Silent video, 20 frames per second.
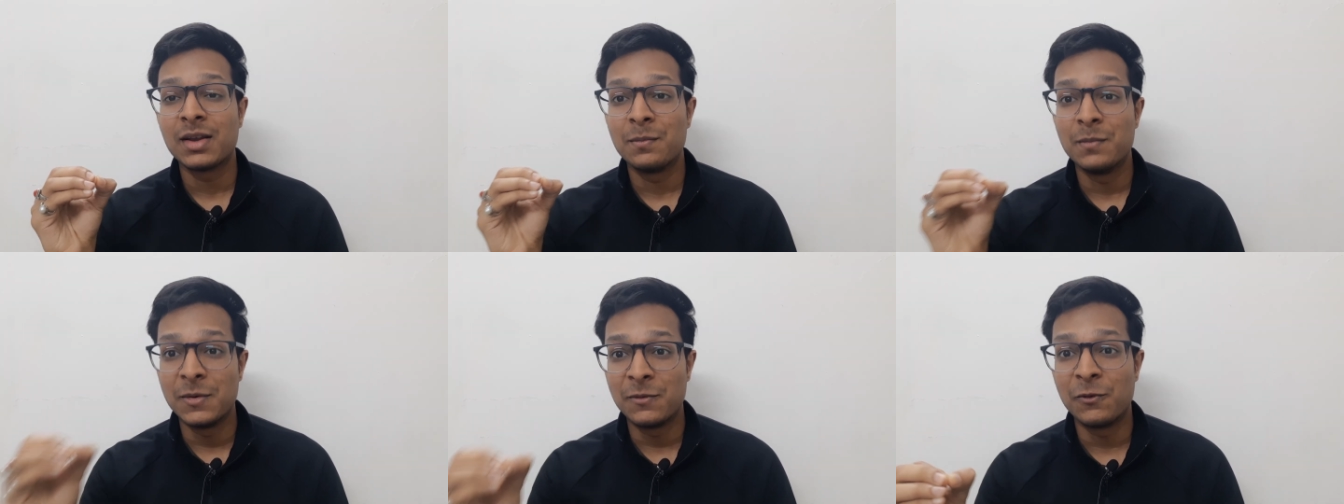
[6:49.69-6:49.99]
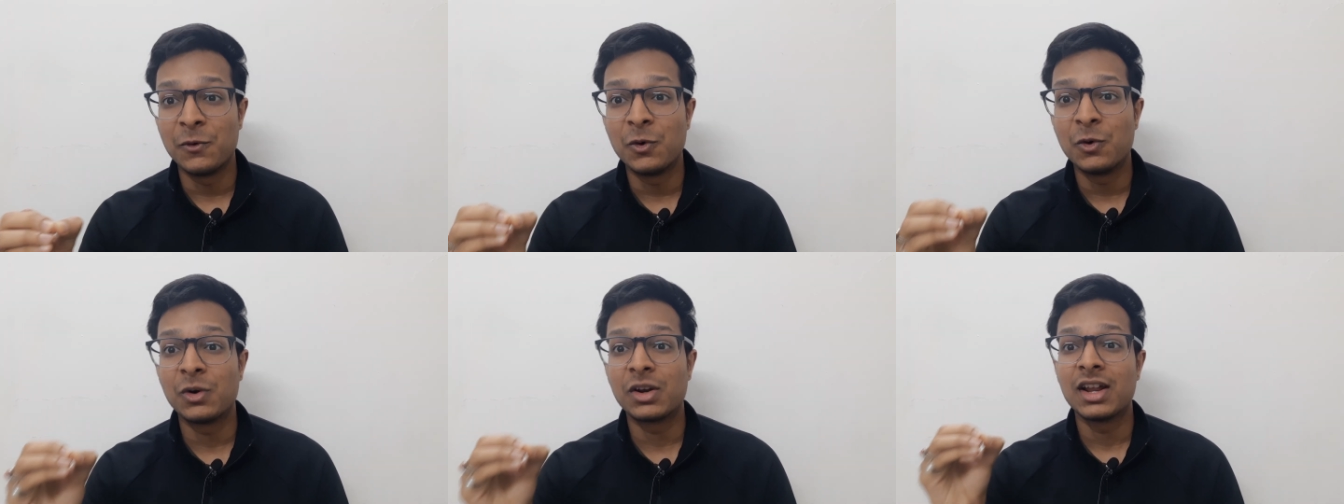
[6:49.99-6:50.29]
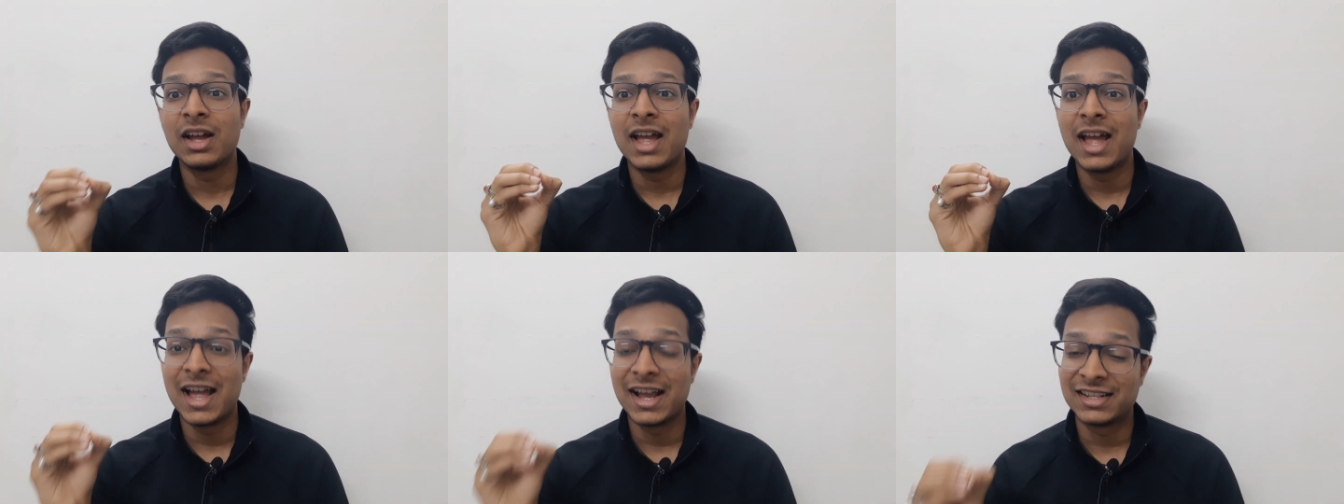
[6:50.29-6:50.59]

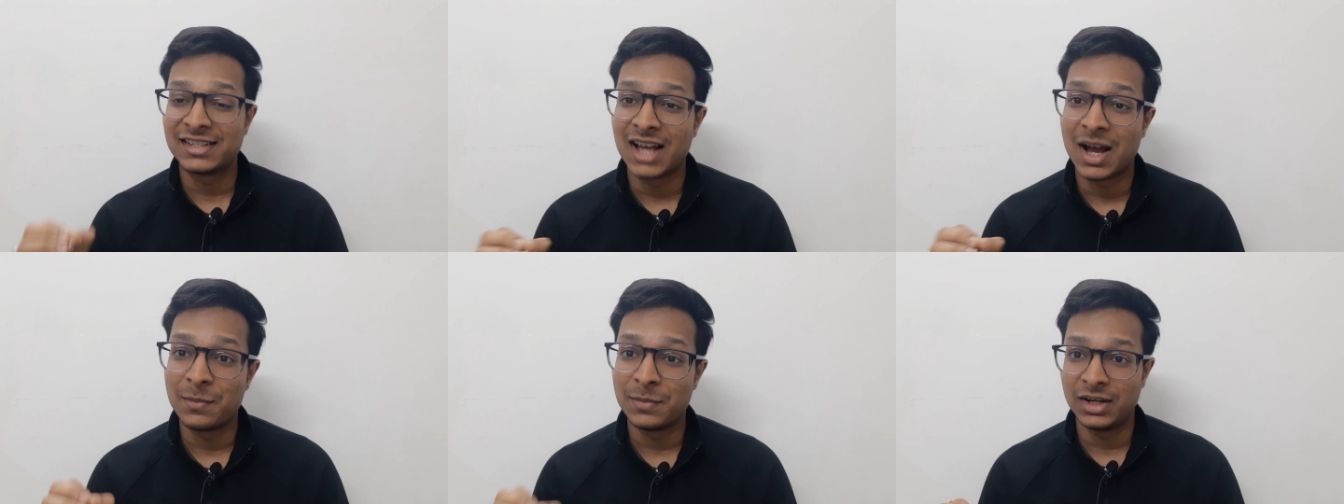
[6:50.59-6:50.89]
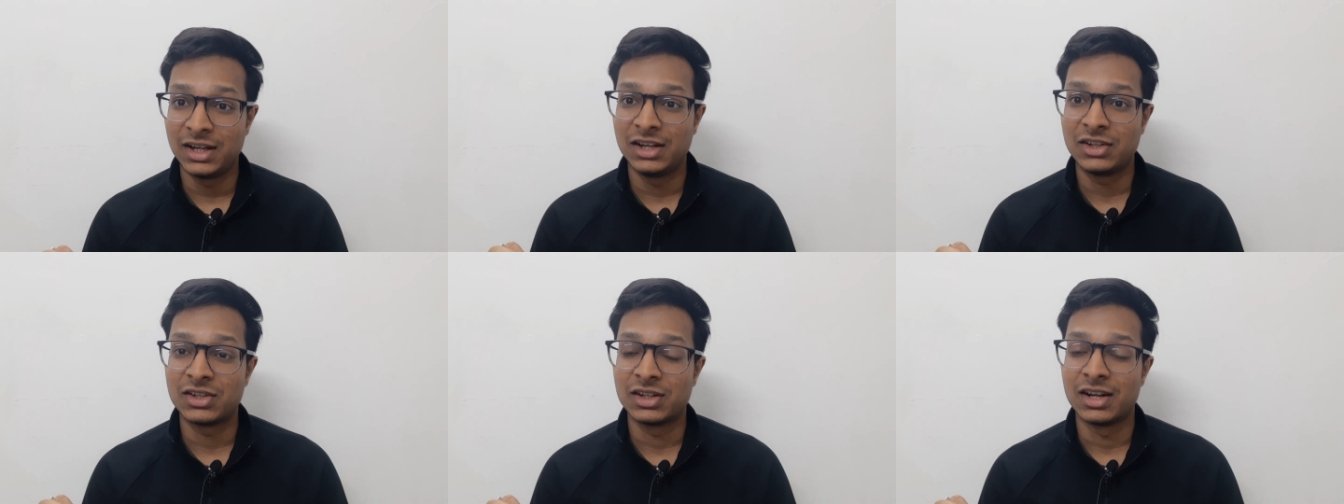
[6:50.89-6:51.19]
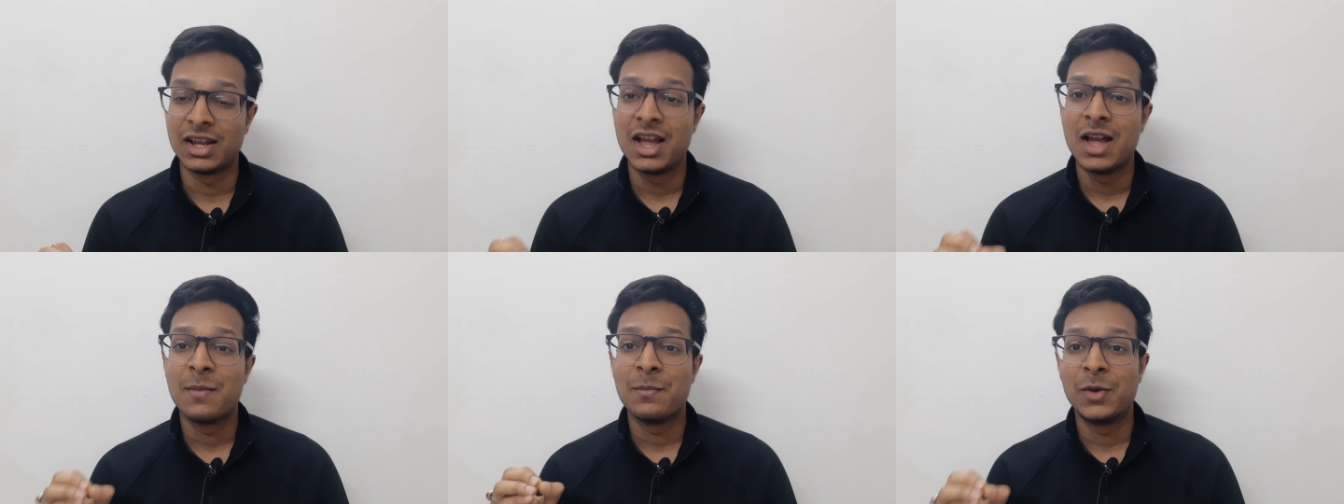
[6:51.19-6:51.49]
before
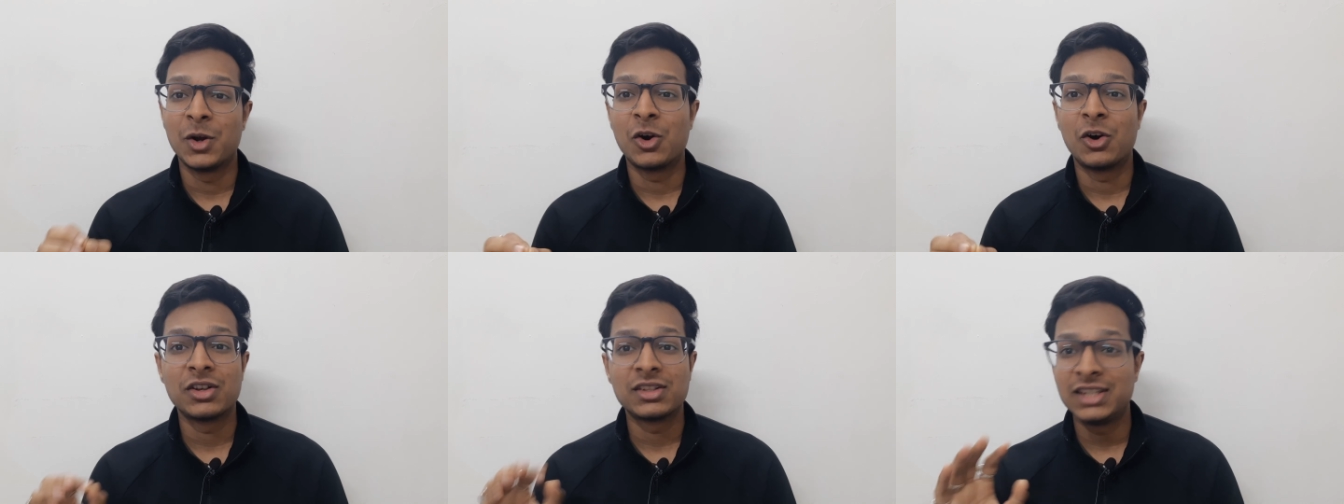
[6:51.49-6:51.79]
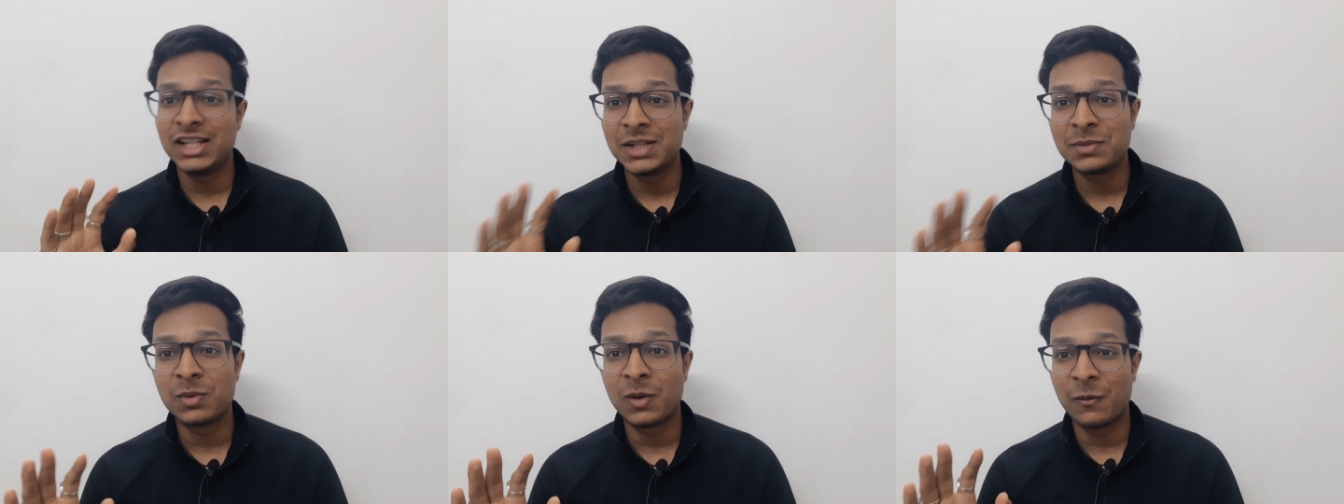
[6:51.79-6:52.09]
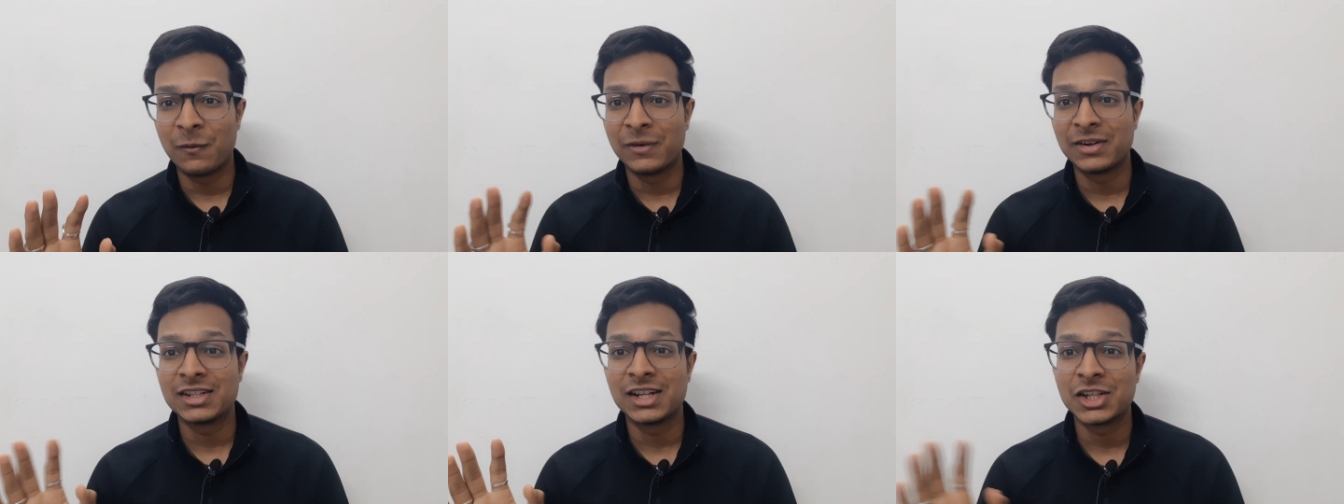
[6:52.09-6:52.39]
examination because these
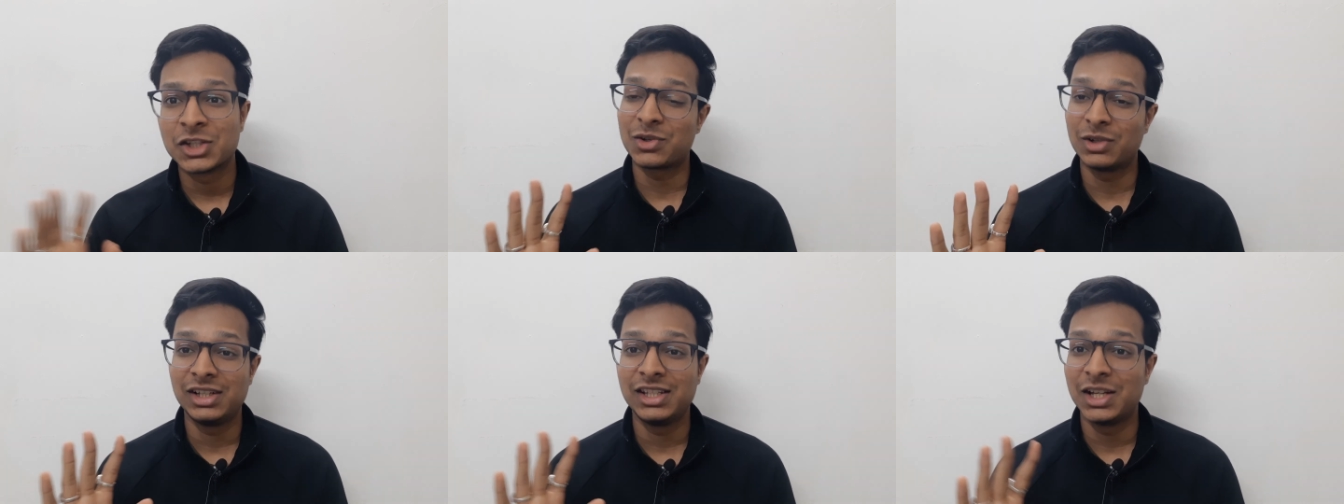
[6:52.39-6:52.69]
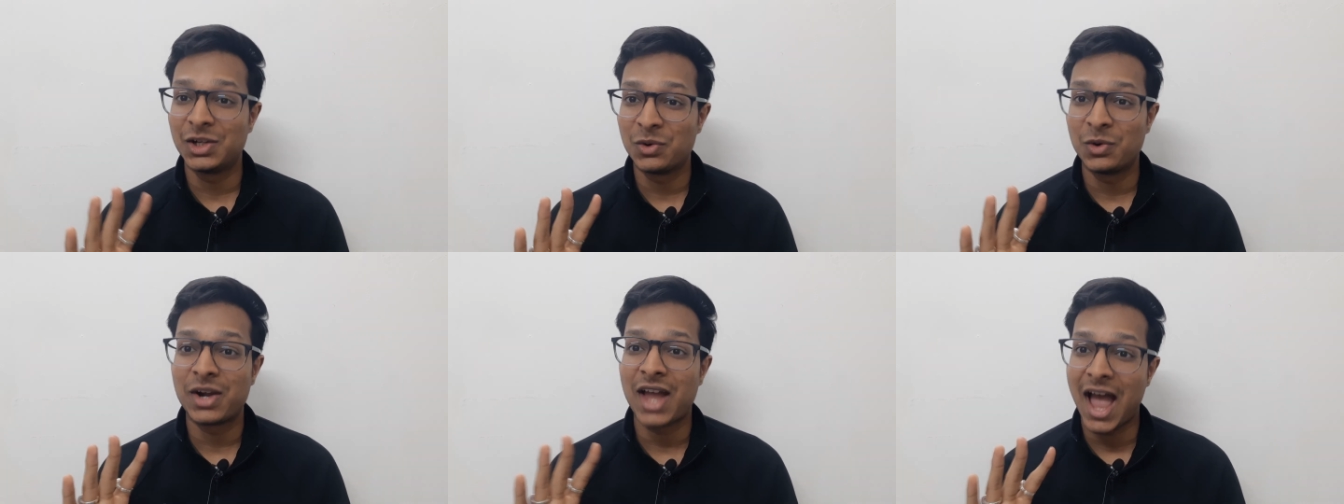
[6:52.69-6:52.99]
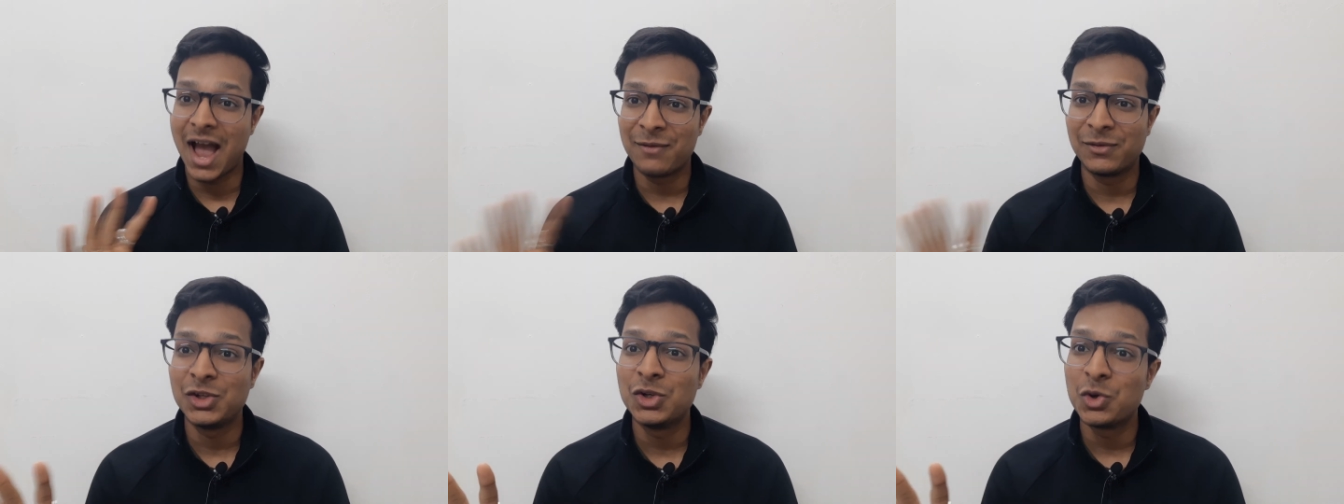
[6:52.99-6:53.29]
professors actually they don't
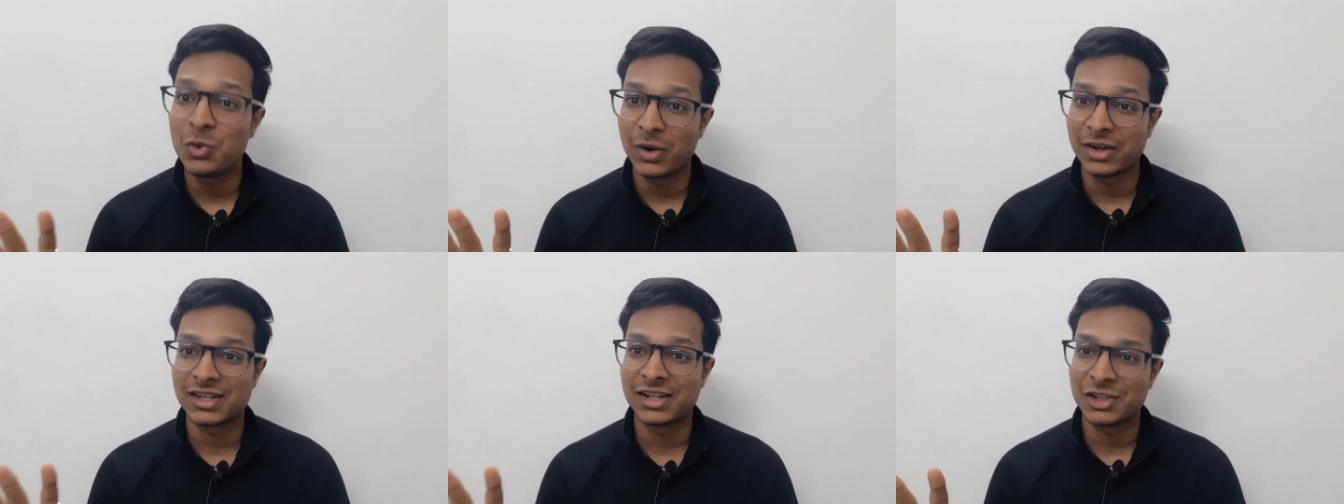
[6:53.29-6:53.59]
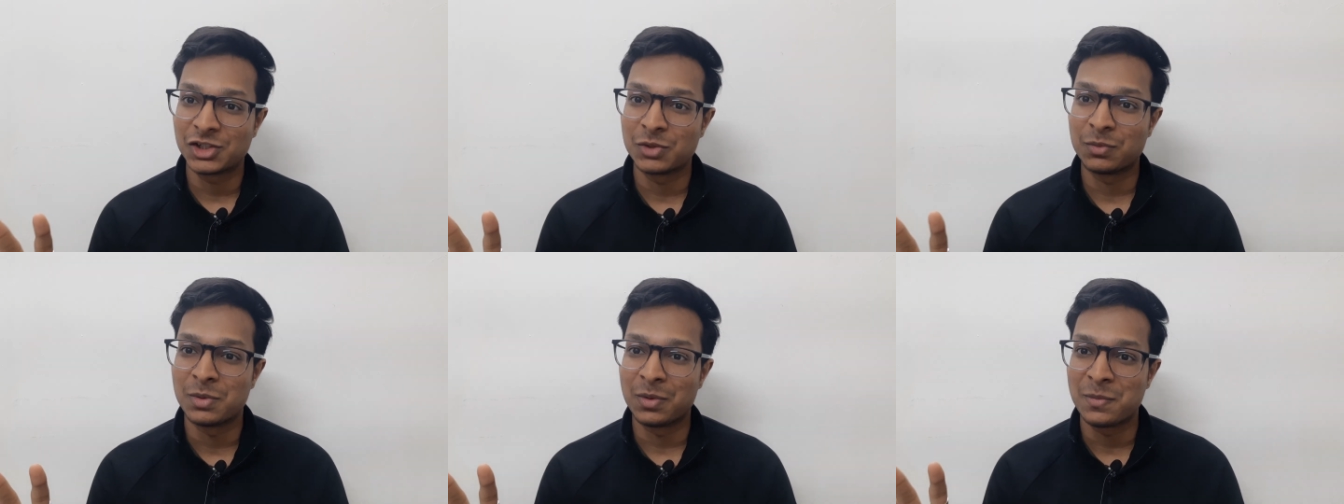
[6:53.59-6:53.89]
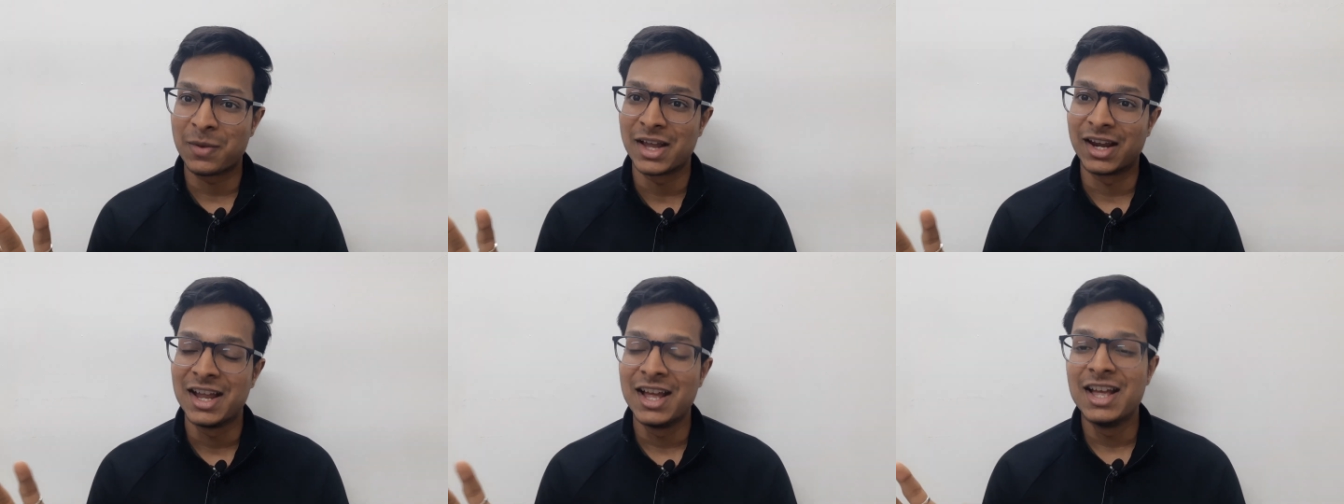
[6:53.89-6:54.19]
have new questions to
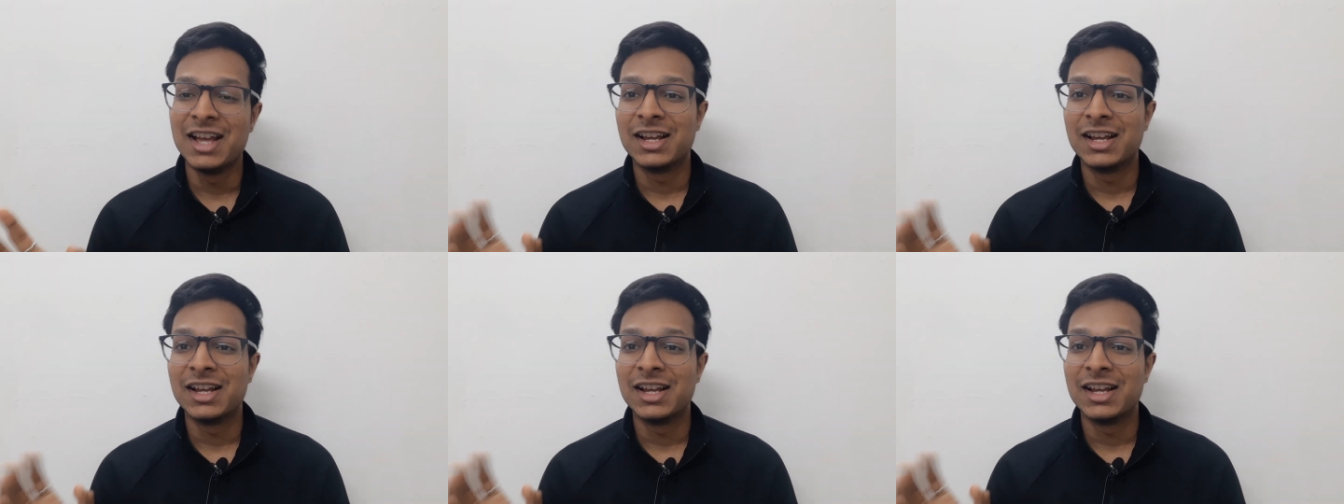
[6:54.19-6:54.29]
prepare.